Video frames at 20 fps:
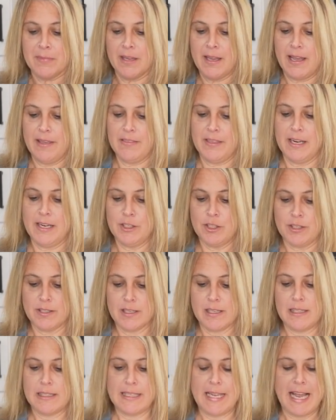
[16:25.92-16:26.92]
and then it
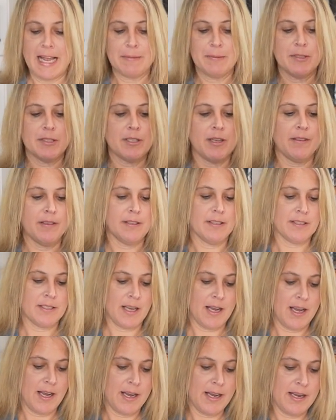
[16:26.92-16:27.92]
just clasps on the
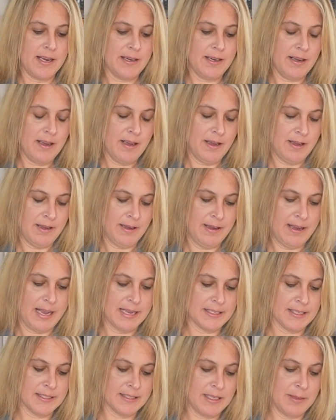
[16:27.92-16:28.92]
side,
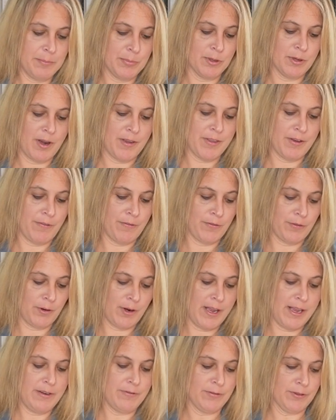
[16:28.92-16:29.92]
has a zipper on the
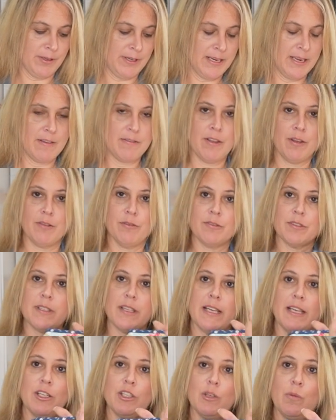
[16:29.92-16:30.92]
front for any of those
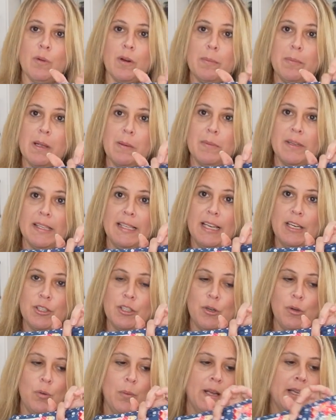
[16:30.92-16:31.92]
things you want to be able to get
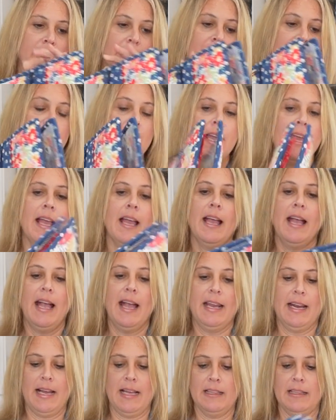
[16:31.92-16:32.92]
to quickly.
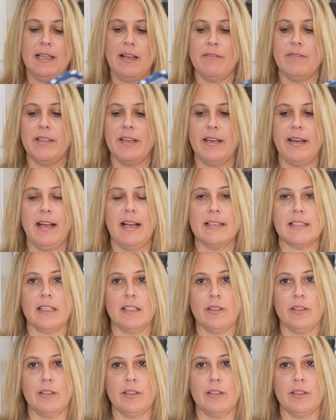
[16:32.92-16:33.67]
And I love that it has a